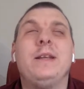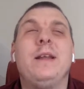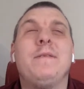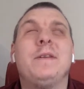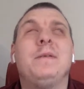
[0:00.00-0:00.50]
You
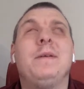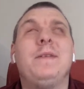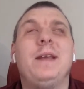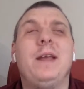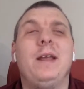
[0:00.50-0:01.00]
never know whether
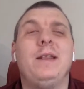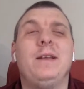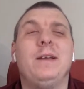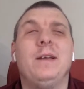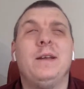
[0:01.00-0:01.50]
you're getting
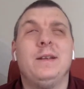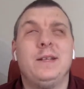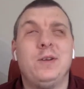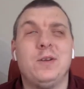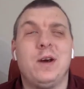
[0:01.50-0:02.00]
the good